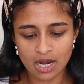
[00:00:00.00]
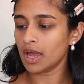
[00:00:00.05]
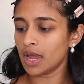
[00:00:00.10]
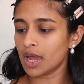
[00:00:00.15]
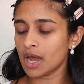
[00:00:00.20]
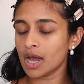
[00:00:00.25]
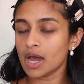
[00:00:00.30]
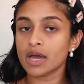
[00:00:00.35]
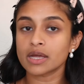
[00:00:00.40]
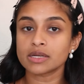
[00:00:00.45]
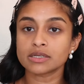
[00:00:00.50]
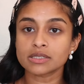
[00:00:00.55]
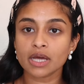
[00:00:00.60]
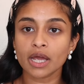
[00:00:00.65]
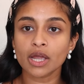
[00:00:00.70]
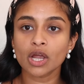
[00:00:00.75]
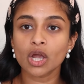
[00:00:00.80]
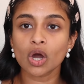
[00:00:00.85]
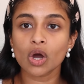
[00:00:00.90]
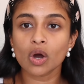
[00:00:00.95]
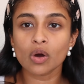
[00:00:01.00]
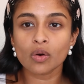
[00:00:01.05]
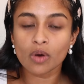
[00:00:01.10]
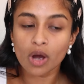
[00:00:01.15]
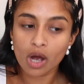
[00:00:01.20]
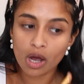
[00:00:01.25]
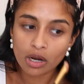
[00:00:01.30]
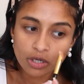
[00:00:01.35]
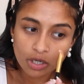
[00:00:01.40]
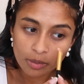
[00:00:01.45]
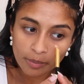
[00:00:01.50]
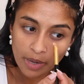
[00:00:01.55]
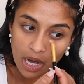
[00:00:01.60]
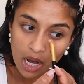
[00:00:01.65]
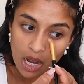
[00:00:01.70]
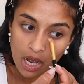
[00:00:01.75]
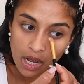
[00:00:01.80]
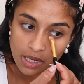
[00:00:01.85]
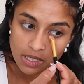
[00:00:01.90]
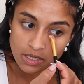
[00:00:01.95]
And I go under my
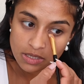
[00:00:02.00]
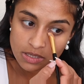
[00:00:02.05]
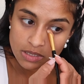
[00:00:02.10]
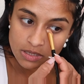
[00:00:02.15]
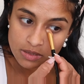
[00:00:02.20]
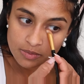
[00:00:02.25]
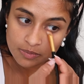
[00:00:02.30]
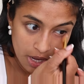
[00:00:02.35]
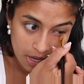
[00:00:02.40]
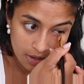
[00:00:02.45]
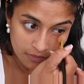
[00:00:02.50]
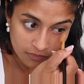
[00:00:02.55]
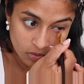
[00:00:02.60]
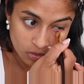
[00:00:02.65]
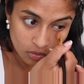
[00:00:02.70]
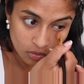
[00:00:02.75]
eyes. If